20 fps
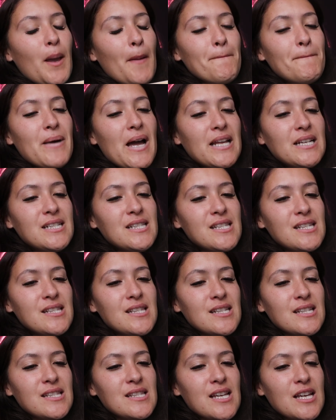Ben is a
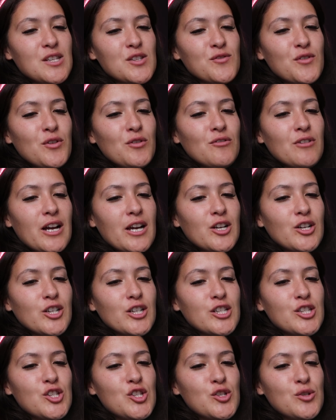successful writer
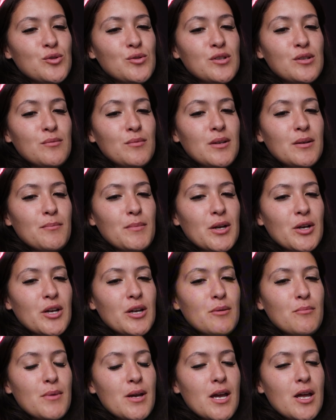and soon to be a
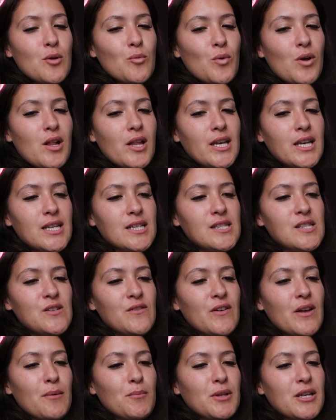married man, while Anne's
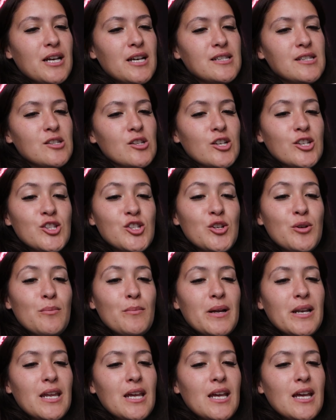family has lost their
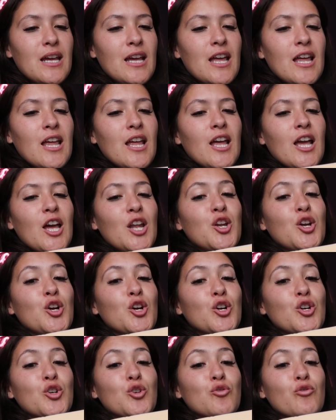money and
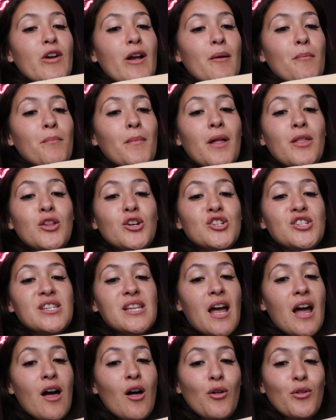her grandmother's
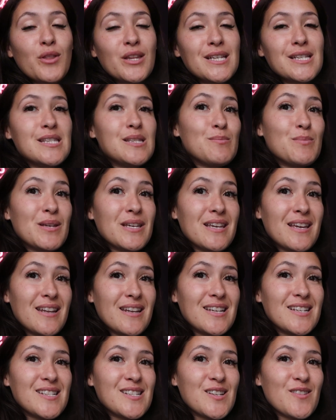health is
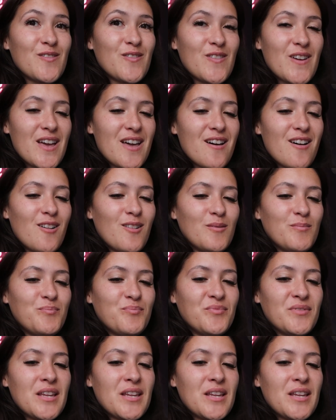beginning to fail.